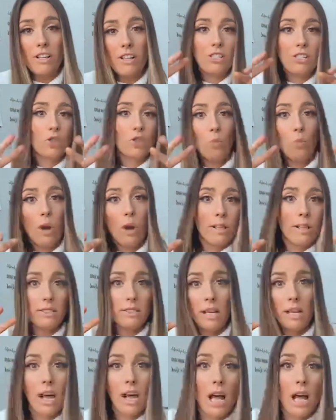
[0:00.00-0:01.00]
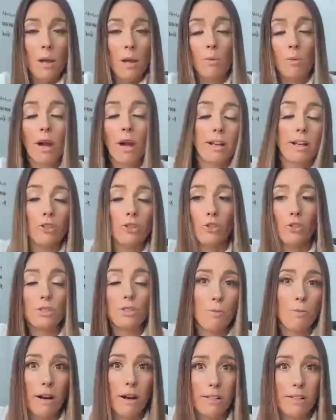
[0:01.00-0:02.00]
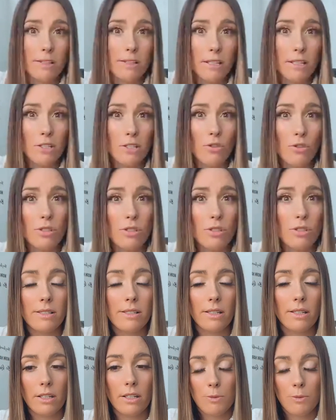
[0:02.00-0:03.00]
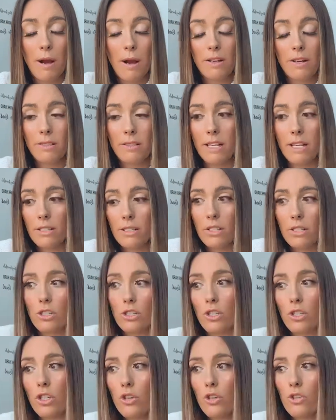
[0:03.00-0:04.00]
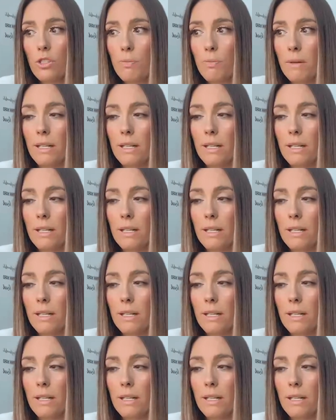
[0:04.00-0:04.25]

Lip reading: This is the one time where I can use pregnancy excuses as pregnancy as an excuse.